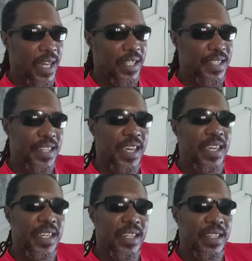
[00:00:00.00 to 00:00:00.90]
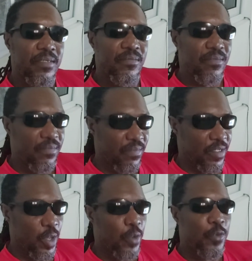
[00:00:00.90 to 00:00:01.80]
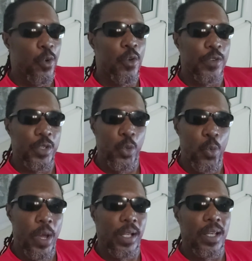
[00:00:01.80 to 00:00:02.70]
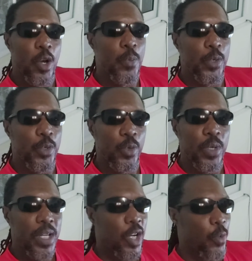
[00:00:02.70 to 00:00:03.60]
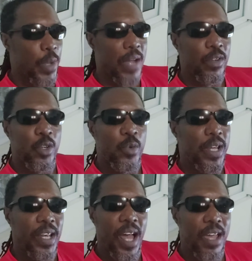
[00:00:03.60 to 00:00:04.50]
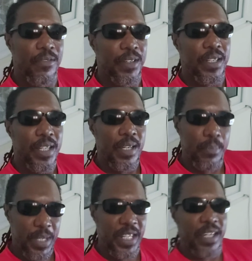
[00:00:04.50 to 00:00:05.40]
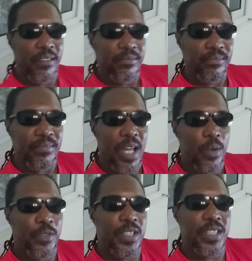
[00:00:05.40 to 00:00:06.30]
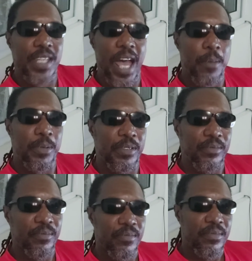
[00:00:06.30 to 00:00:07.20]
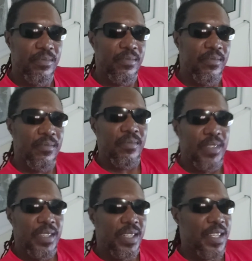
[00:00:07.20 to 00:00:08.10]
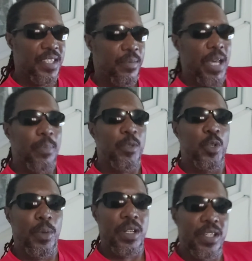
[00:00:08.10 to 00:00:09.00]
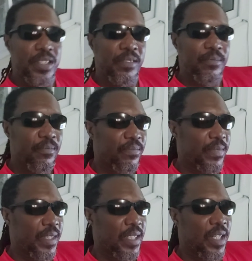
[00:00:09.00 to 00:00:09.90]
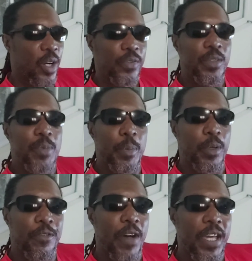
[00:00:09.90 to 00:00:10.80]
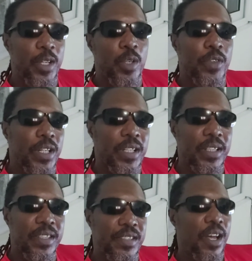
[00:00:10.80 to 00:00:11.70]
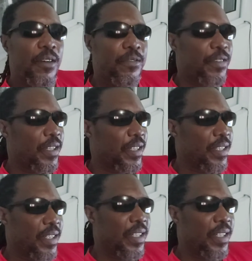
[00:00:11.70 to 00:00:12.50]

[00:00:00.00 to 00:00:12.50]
and say, go forth and do well, I hope you do, I hope you have a great life, and mean it? How often does that happen? Doesn't seem to happen too much, does it? Often people are fighting over stuff, and